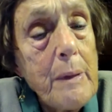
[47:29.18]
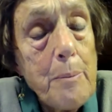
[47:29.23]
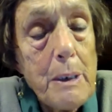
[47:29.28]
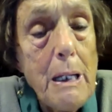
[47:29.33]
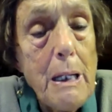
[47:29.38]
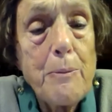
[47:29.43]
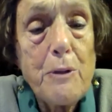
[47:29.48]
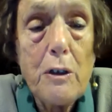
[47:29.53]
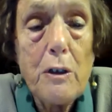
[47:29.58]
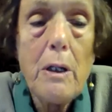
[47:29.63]
but
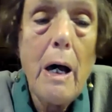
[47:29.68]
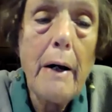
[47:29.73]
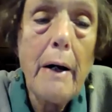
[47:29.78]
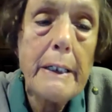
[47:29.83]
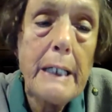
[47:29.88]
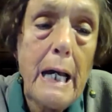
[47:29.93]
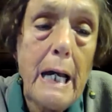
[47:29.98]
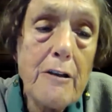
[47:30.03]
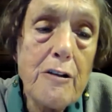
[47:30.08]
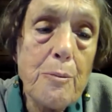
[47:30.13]
up to now
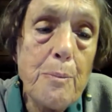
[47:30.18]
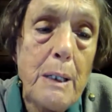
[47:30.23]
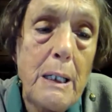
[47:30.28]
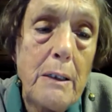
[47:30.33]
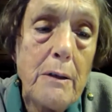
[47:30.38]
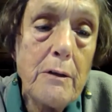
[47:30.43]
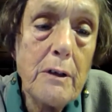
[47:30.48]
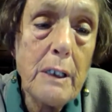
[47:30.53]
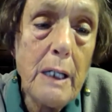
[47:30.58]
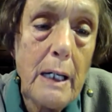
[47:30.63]
it has
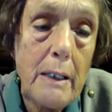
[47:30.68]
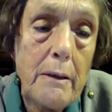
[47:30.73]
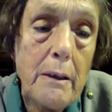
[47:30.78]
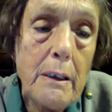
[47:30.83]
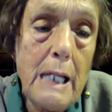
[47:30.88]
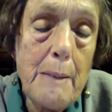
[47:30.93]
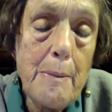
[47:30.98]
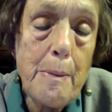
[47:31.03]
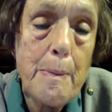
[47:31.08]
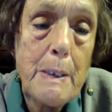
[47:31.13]
been to get the
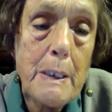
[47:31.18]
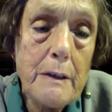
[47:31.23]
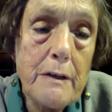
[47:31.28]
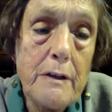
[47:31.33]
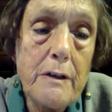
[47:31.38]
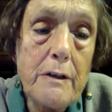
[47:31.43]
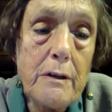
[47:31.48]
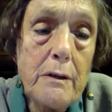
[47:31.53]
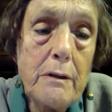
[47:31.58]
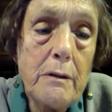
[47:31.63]
Labour
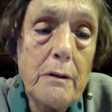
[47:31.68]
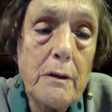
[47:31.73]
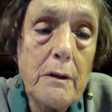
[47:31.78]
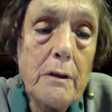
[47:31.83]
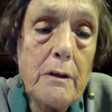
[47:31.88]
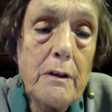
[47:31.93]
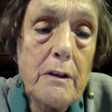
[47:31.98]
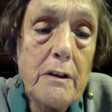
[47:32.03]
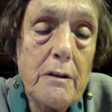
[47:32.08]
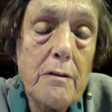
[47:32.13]
Party
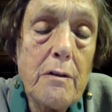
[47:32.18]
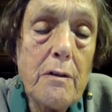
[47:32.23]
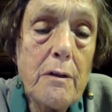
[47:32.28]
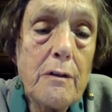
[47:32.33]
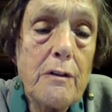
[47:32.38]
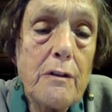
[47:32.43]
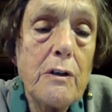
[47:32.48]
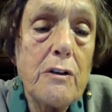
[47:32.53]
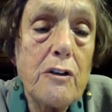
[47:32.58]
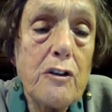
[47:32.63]

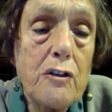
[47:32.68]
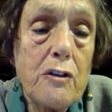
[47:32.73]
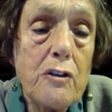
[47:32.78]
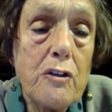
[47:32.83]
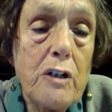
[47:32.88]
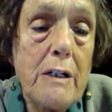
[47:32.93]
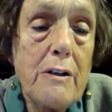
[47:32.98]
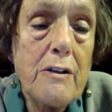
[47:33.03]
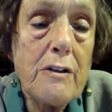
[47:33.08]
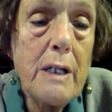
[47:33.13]
to
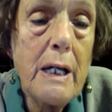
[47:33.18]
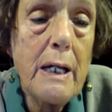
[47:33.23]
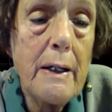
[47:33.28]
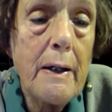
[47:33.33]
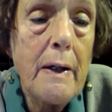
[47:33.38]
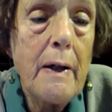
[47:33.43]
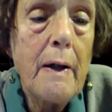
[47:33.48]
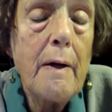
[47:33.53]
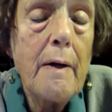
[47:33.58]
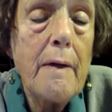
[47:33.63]
change
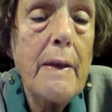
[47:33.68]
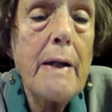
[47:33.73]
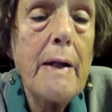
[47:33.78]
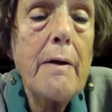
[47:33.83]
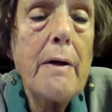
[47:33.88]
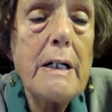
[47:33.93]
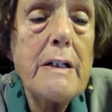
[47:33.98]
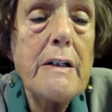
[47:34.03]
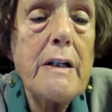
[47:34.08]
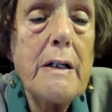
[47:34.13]
their
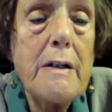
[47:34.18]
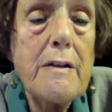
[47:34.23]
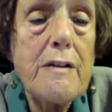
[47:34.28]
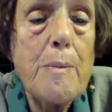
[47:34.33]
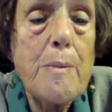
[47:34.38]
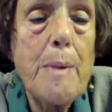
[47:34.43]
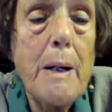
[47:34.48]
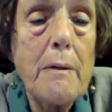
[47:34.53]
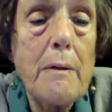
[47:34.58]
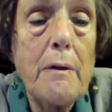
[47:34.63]
ideas
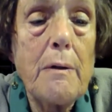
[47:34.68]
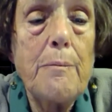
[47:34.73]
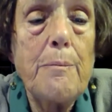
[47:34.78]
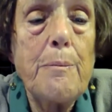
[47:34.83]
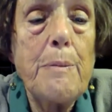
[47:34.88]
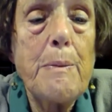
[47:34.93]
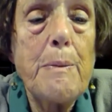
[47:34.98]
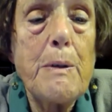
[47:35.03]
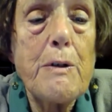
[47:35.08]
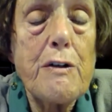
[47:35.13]
about
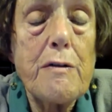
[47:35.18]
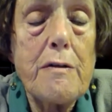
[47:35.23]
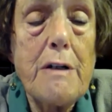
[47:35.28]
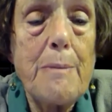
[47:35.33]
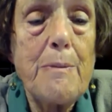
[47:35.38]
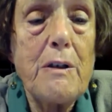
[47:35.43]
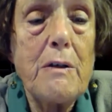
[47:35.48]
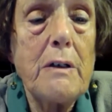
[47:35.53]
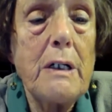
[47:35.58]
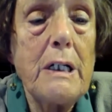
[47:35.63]
proportional
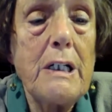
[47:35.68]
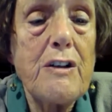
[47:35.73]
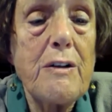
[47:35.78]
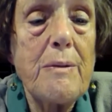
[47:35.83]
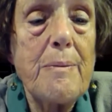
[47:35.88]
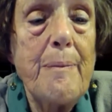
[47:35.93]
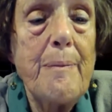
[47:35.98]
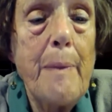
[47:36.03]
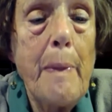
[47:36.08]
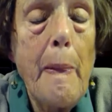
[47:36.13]

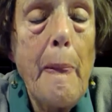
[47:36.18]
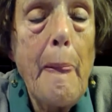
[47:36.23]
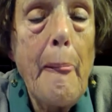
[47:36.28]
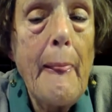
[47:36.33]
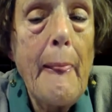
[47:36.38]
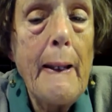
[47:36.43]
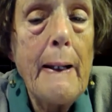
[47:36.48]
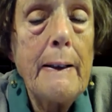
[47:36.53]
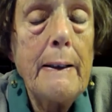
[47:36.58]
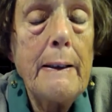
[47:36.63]
representation.
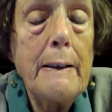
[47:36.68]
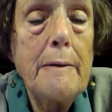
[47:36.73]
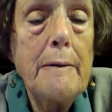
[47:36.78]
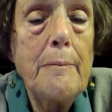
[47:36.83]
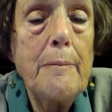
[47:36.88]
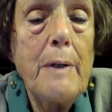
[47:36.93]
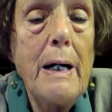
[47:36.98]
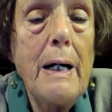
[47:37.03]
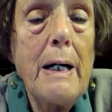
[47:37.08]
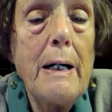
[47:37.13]

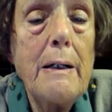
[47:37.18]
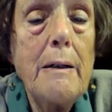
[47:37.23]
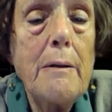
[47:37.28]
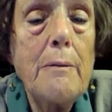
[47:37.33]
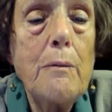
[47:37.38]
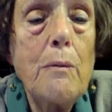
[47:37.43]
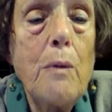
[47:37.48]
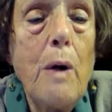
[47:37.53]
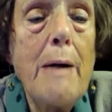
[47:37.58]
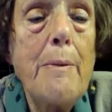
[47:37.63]

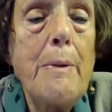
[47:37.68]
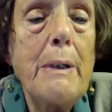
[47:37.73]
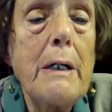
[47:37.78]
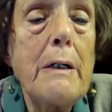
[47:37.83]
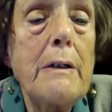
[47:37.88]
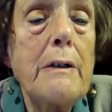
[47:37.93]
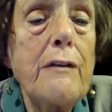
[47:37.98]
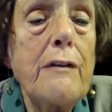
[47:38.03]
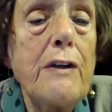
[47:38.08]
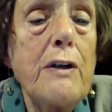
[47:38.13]
Where we go
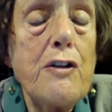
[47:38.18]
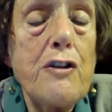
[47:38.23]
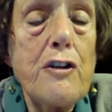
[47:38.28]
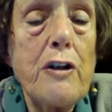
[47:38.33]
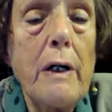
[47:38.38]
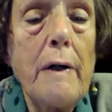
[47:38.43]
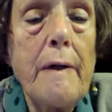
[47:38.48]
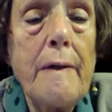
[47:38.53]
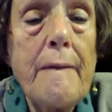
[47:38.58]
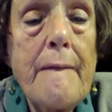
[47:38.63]
in the
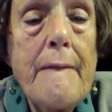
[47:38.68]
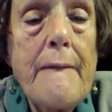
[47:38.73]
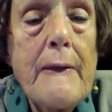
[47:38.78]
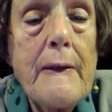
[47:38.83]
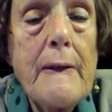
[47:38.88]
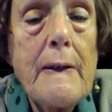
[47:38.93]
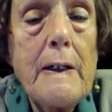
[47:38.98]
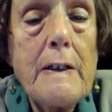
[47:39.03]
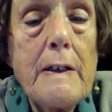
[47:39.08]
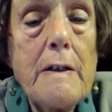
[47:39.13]
future,
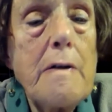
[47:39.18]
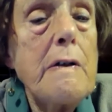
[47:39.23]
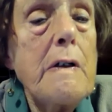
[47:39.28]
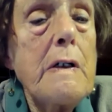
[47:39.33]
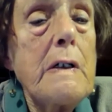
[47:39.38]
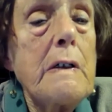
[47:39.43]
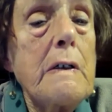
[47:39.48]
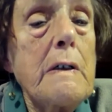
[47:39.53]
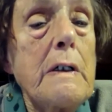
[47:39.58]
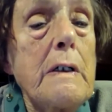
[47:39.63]
I don't
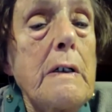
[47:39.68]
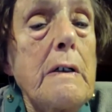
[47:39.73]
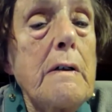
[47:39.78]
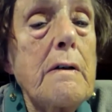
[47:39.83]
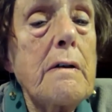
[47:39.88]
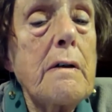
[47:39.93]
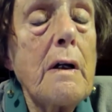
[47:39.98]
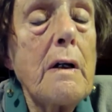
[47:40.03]
know. I